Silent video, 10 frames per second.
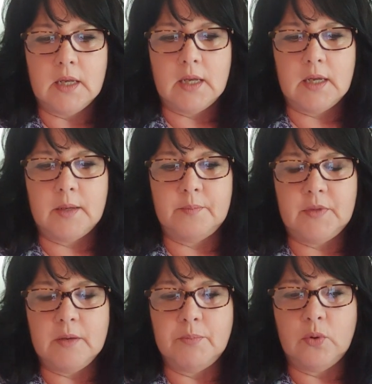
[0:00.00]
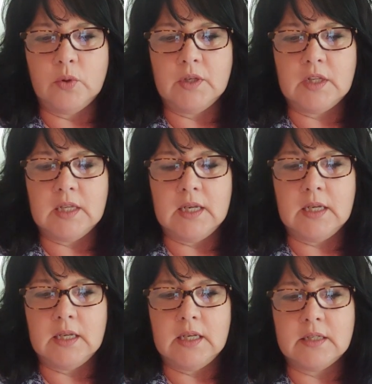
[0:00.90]
The important
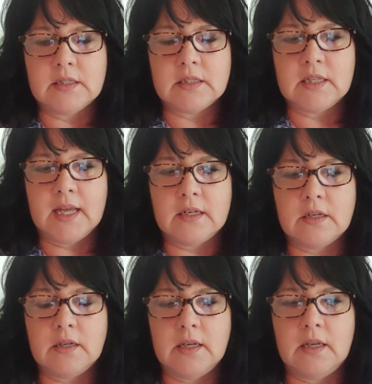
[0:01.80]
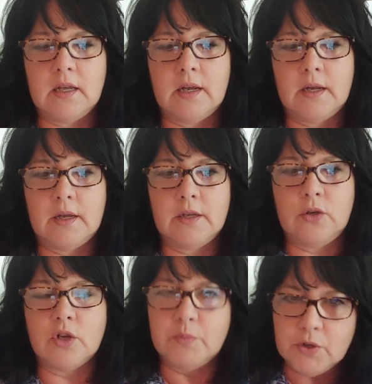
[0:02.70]
thing is that you
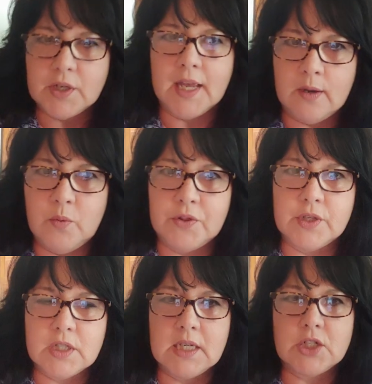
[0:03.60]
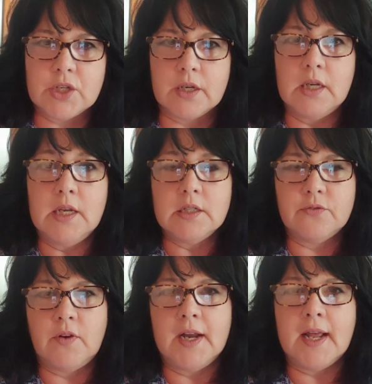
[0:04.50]
communicate with the teacher to
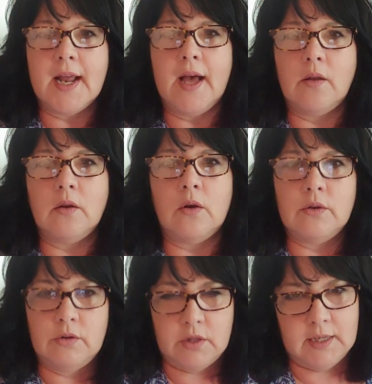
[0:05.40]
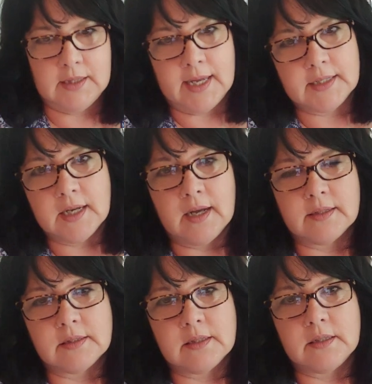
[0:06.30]
find out how long you think that
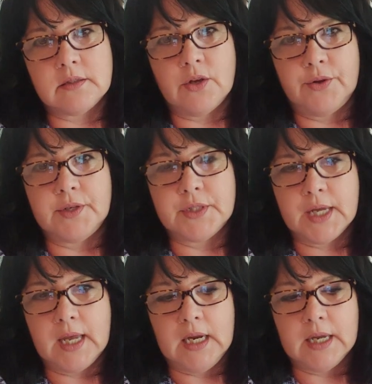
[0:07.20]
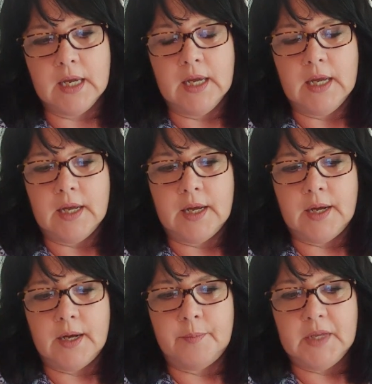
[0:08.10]
task is going to take
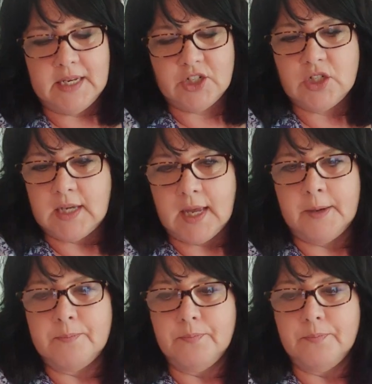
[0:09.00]
each day.